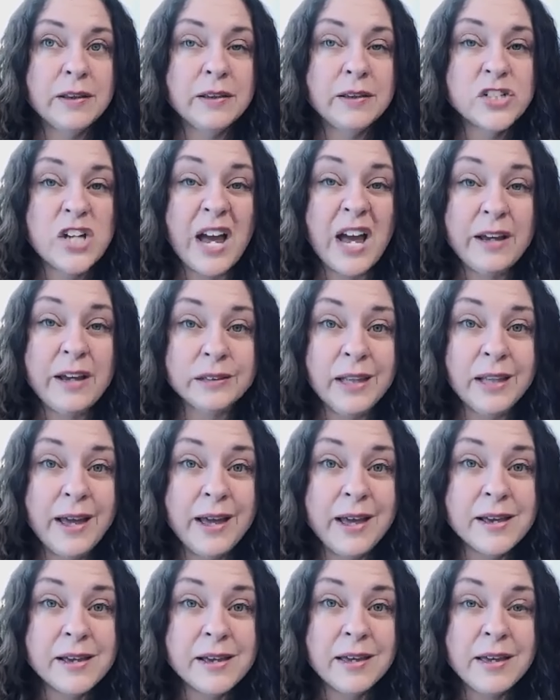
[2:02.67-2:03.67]

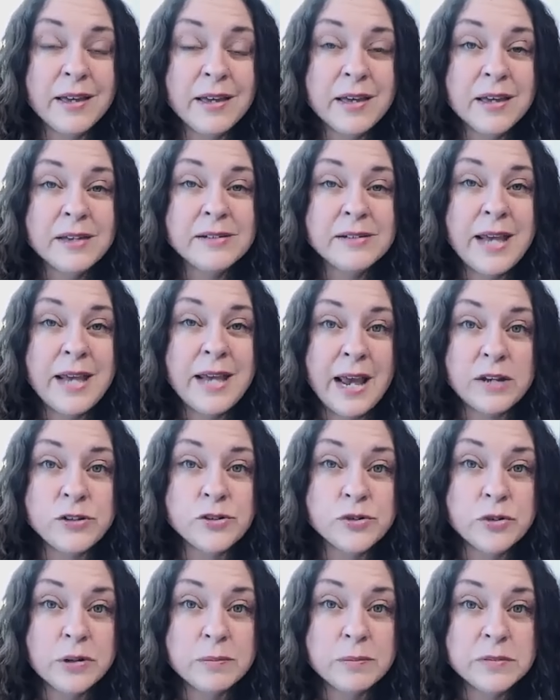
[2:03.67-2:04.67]
childlike,
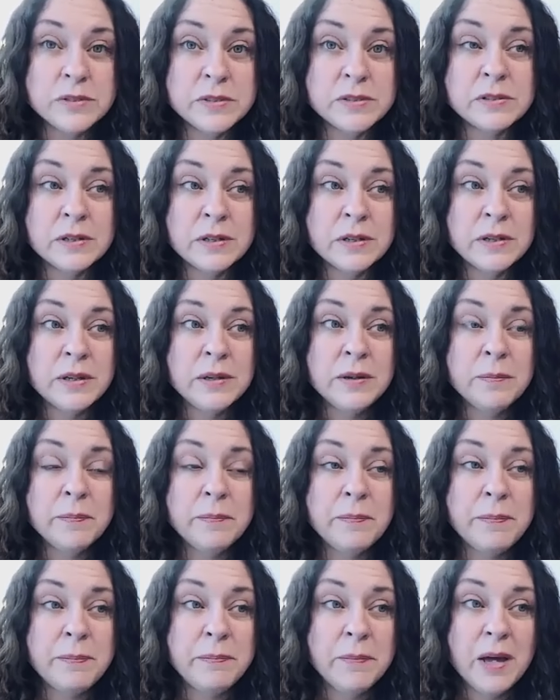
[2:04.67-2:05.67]
tantrums,
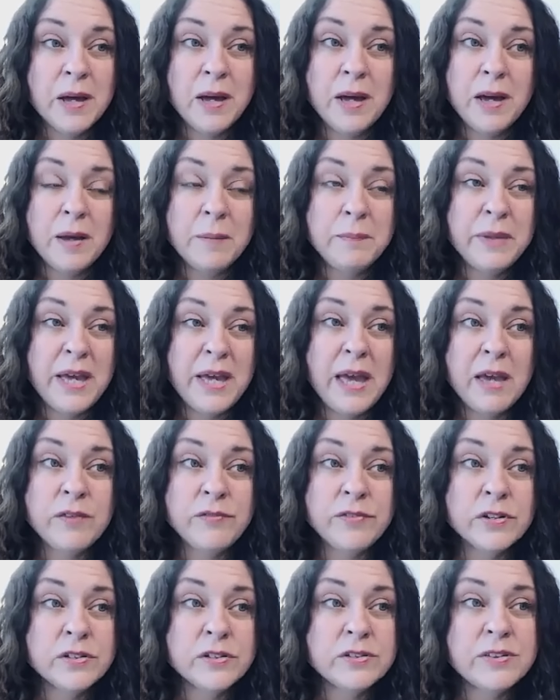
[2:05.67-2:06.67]
uh,
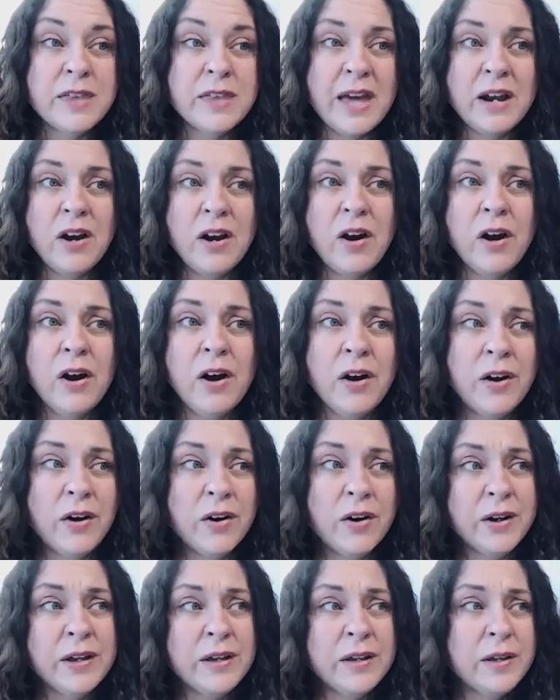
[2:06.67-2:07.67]
behaviors that
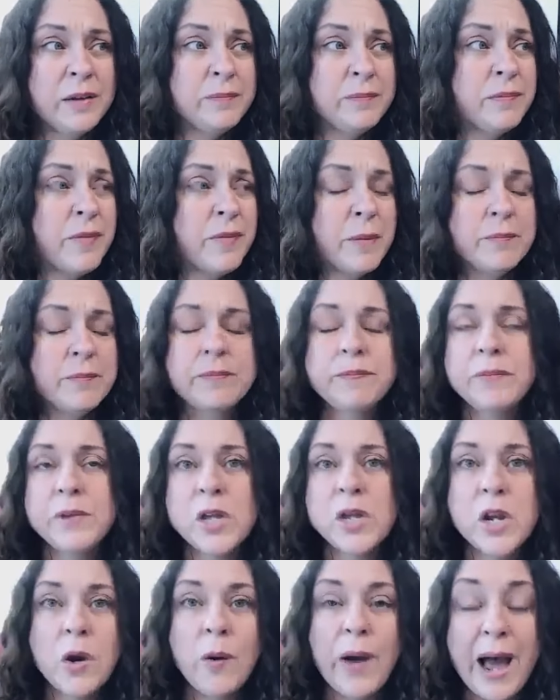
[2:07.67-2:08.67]
are, you
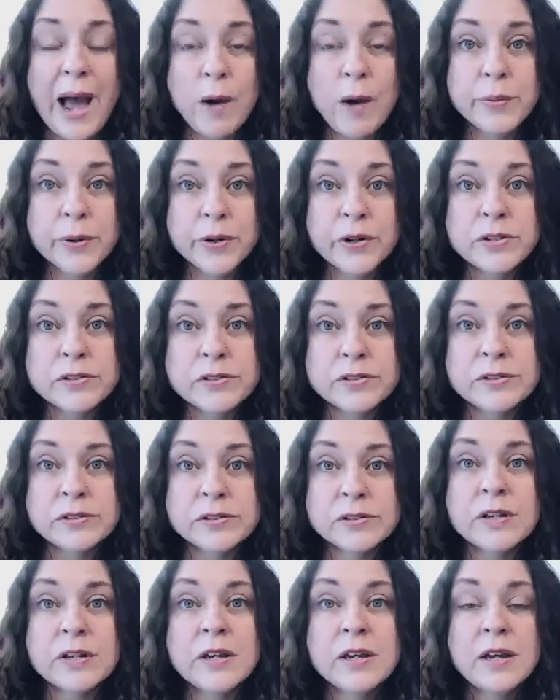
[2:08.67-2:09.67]
know,
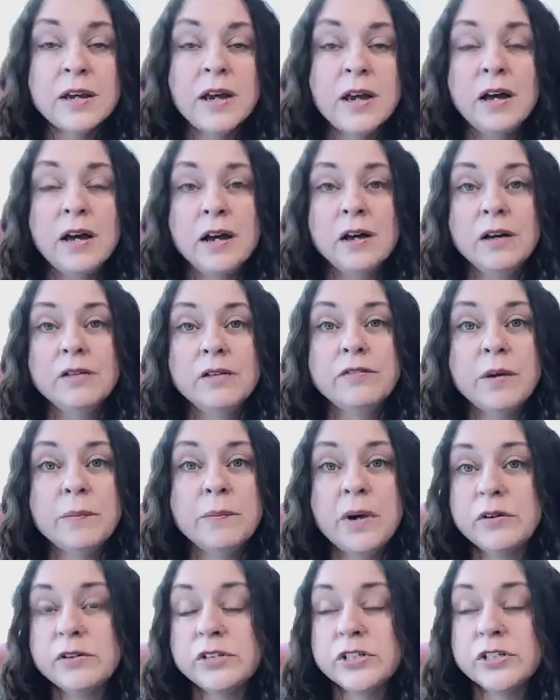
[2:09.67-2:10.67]
outbursts of
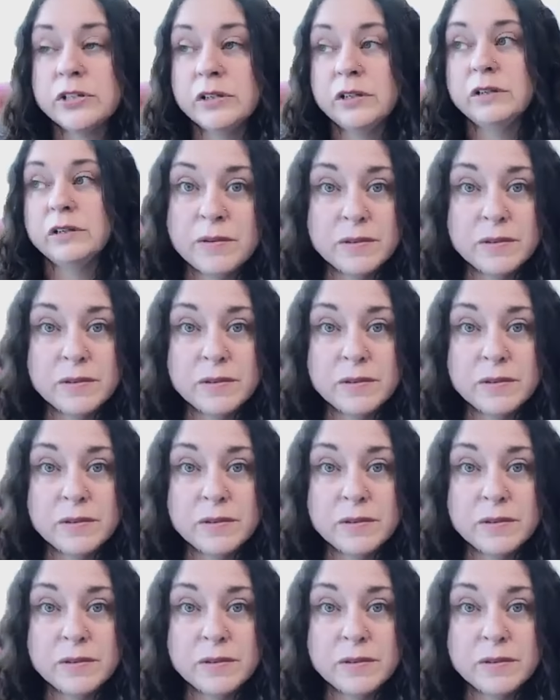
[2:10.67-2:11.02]
emotional